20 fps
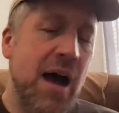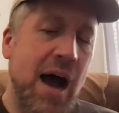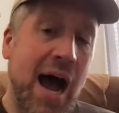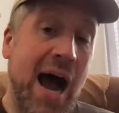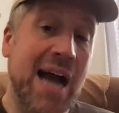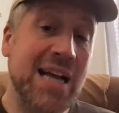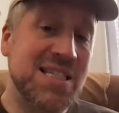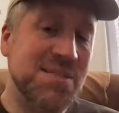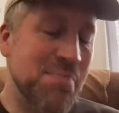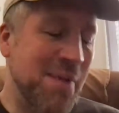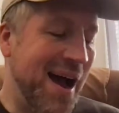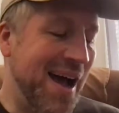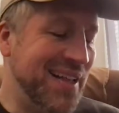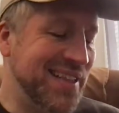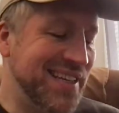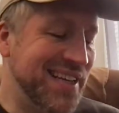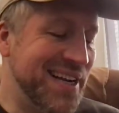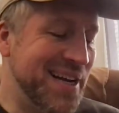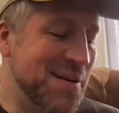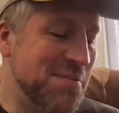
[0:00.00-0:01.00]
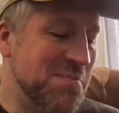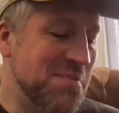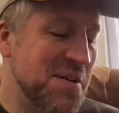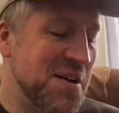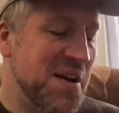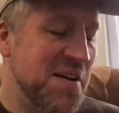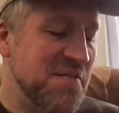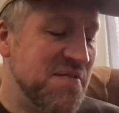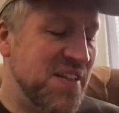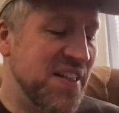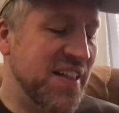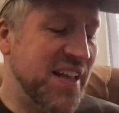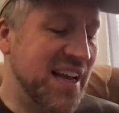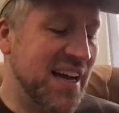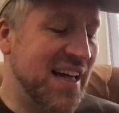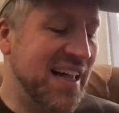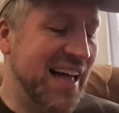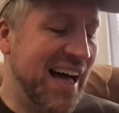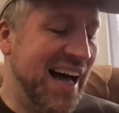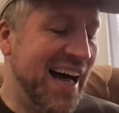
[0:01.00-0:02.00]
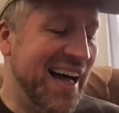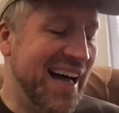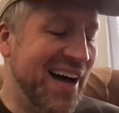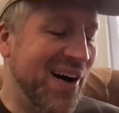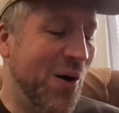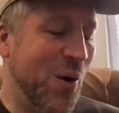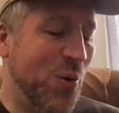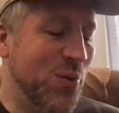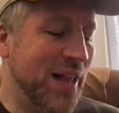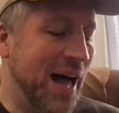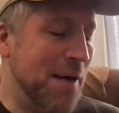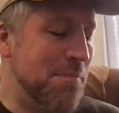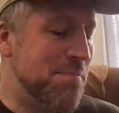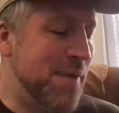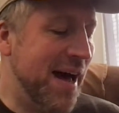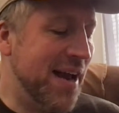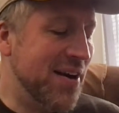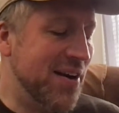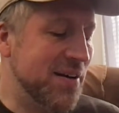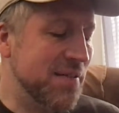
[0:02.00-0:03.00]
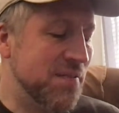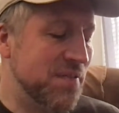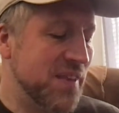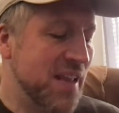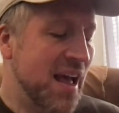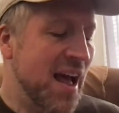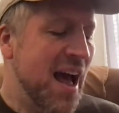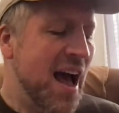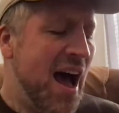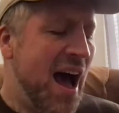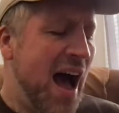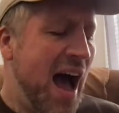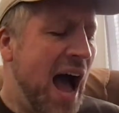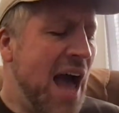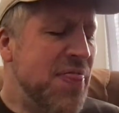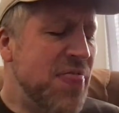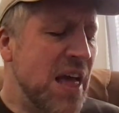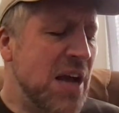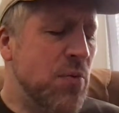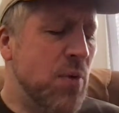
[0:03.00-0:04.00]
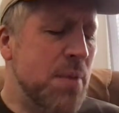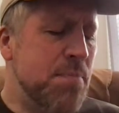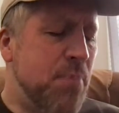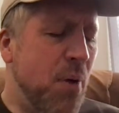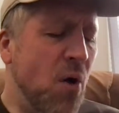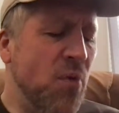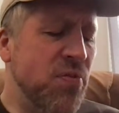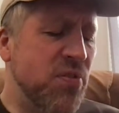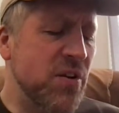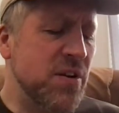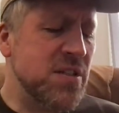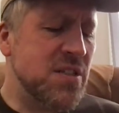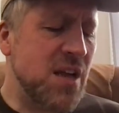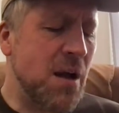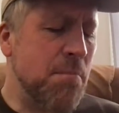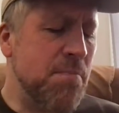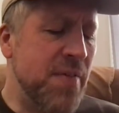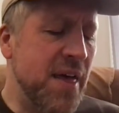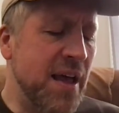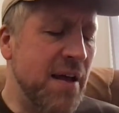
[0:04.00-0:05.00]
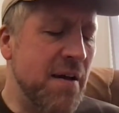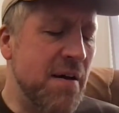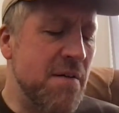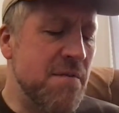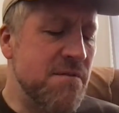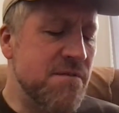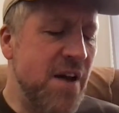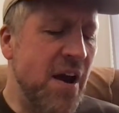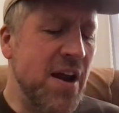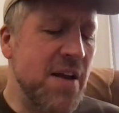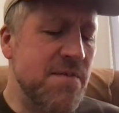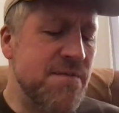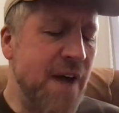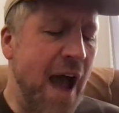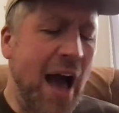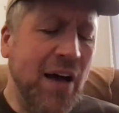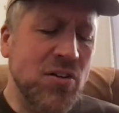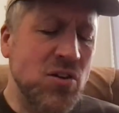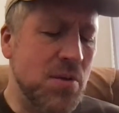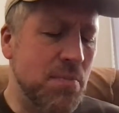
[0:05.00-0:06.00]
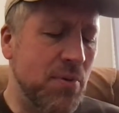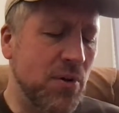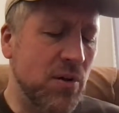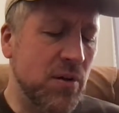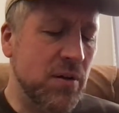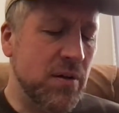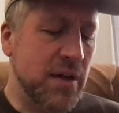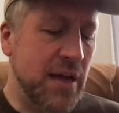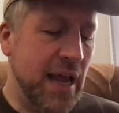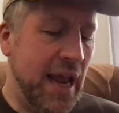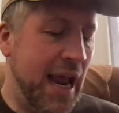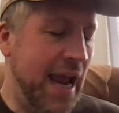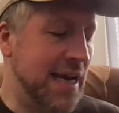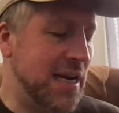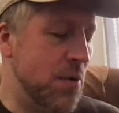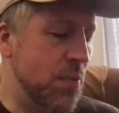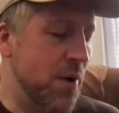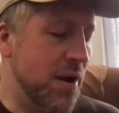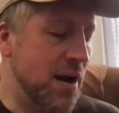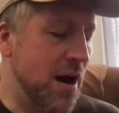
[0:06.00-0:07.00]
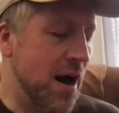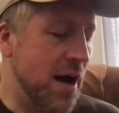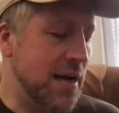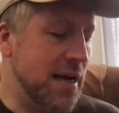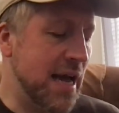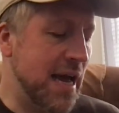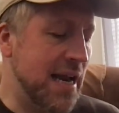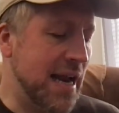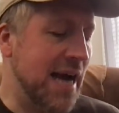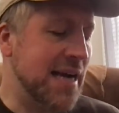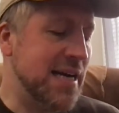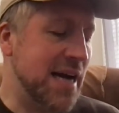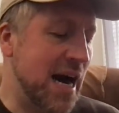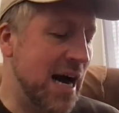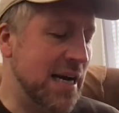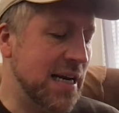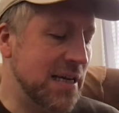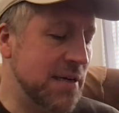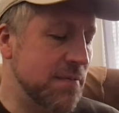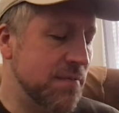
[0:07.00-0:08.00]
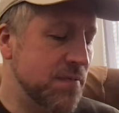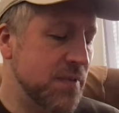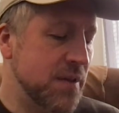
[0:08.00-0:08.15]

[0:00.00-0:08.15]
I smiled at him, feeling a whole lot better. I think we both learned something very valuable, Andy went on, and I nodded.